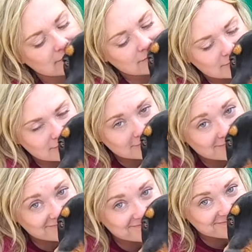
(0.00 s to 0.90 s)
All
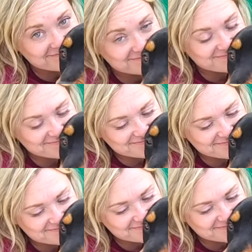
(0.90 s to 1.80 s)
right, this beautiful
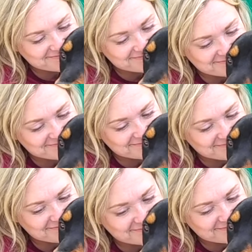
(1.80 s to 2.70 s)
guy here is
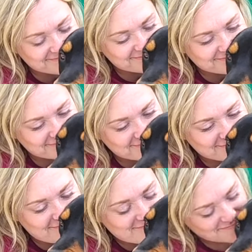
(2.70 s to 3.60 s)

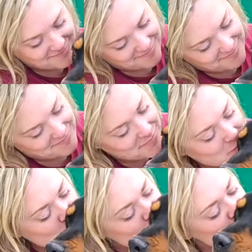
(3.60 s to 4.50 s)
Lucky. His
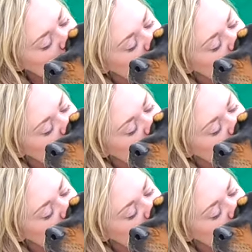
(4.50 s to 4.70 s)
I D